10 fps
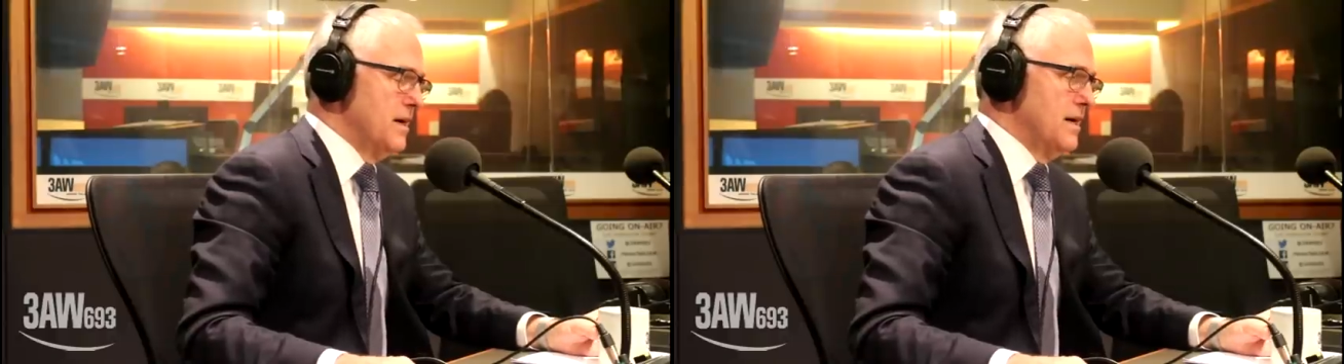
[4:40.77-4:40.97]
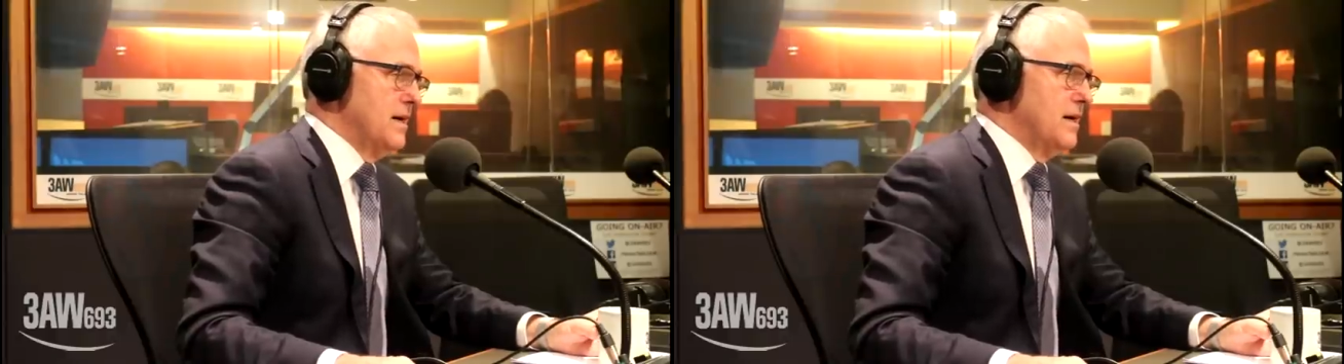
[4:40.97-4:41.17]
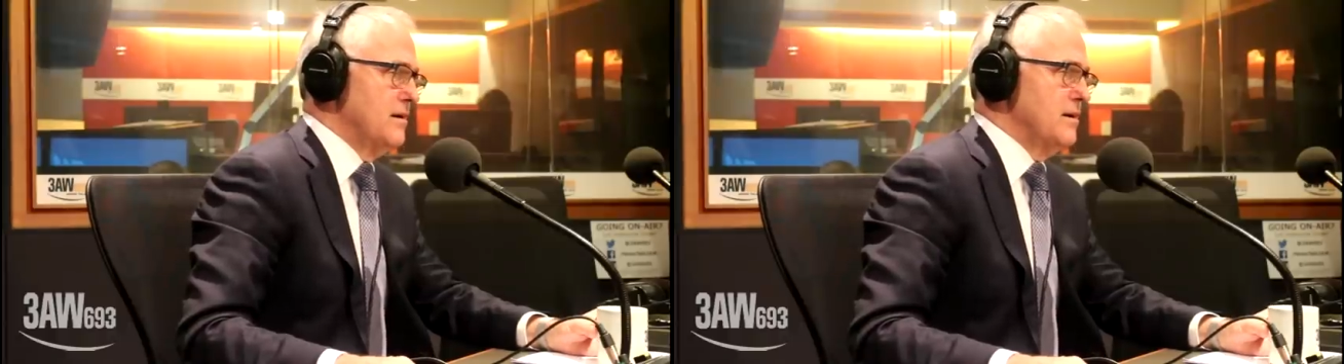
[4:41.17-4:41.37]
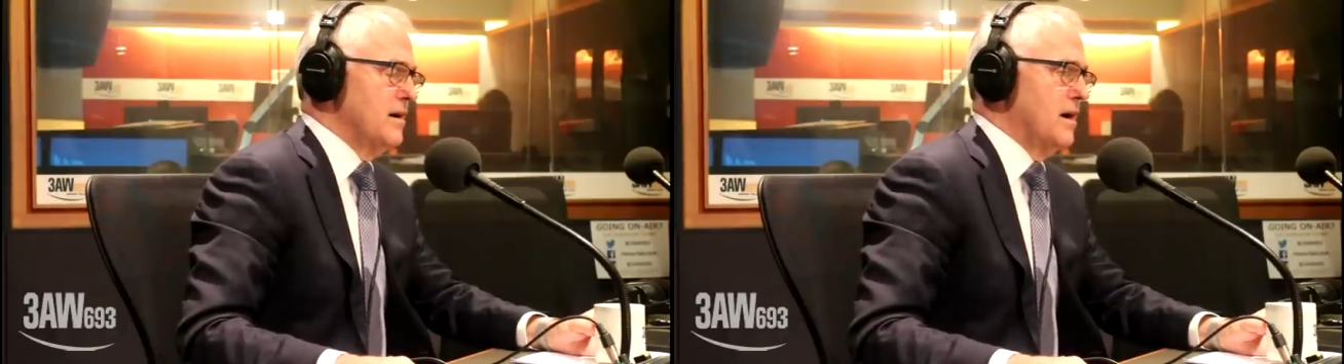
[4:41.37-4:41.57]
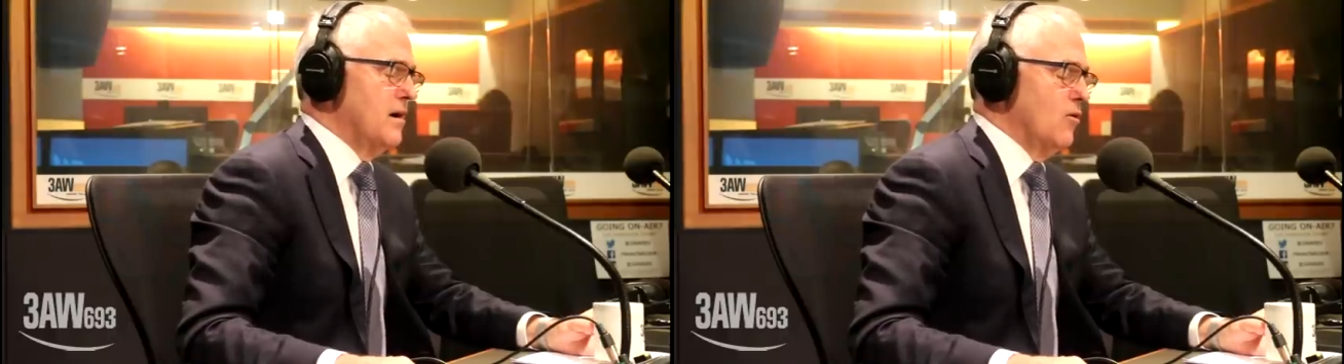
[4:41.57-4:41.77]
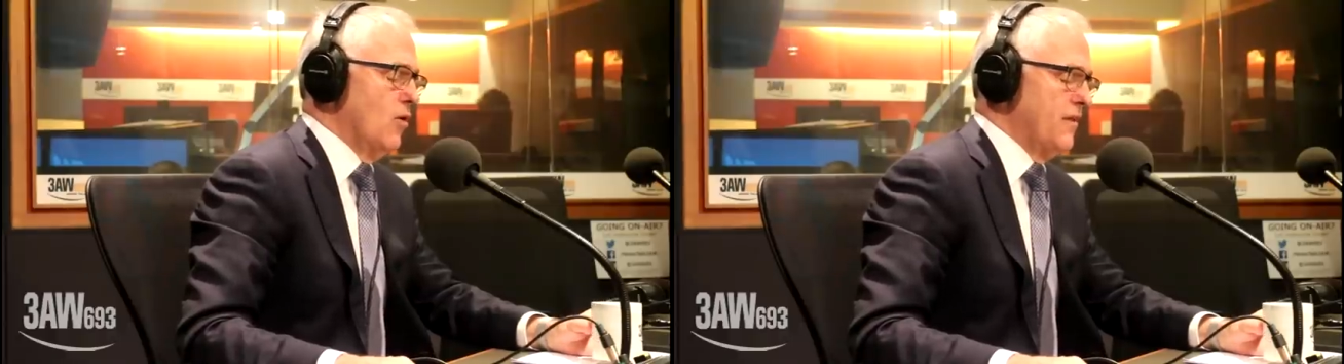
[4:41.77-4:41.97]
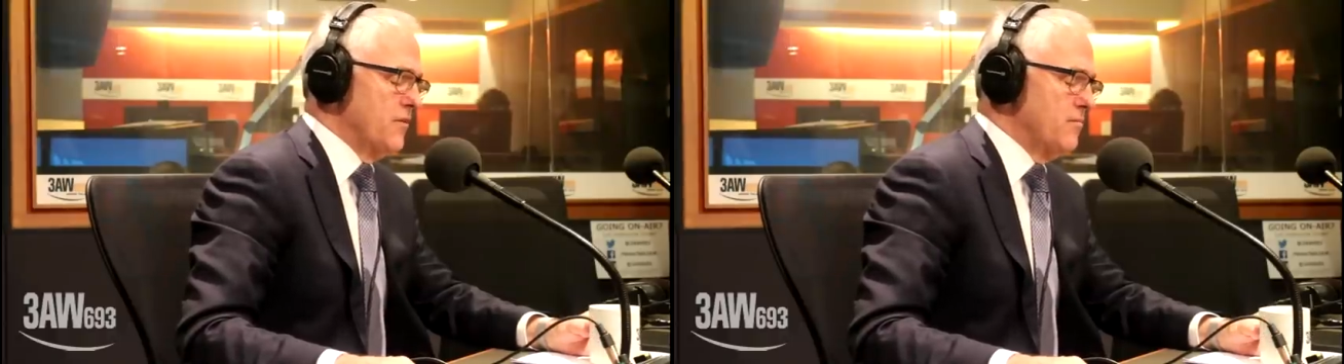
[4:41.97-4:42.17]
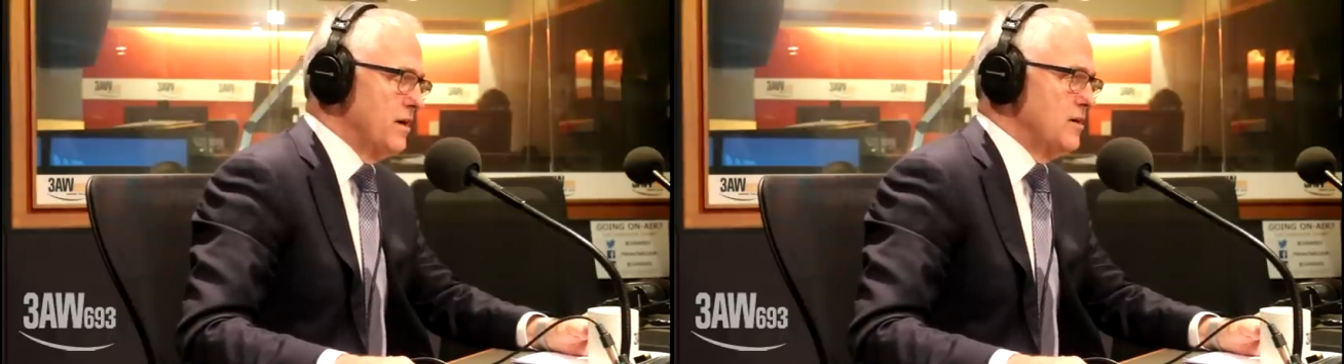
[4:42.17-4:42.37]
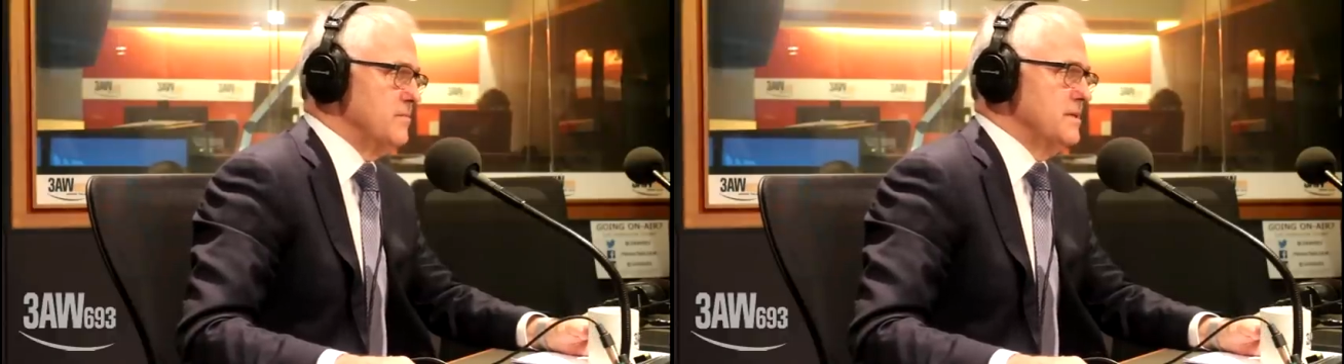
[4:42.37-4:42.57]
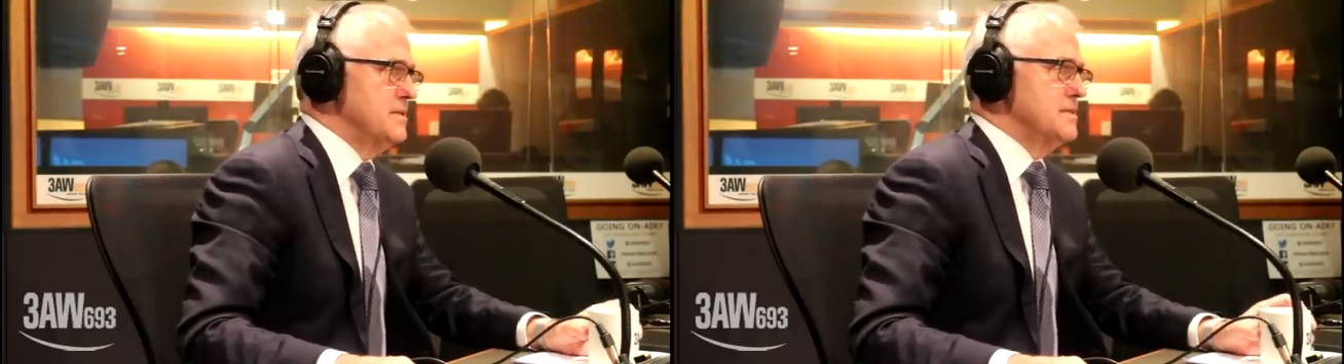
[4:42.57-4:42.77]
At the
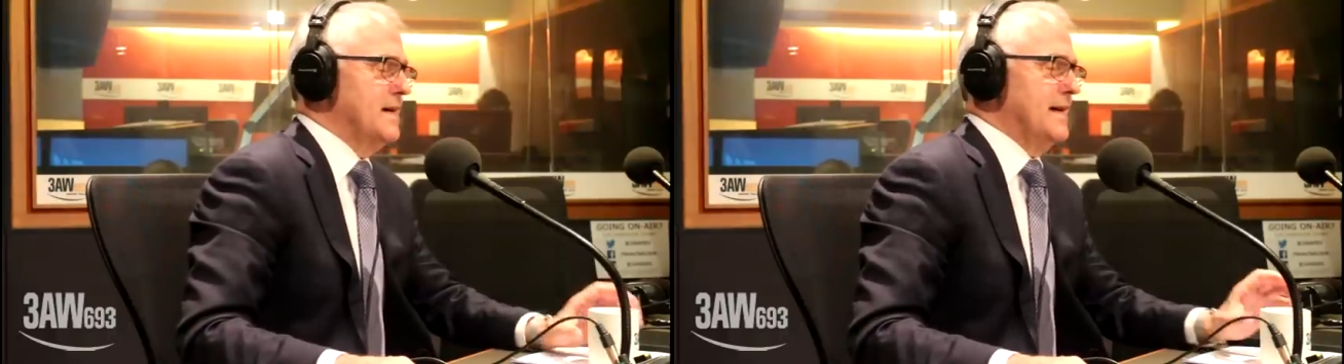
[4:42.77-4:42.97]
moment,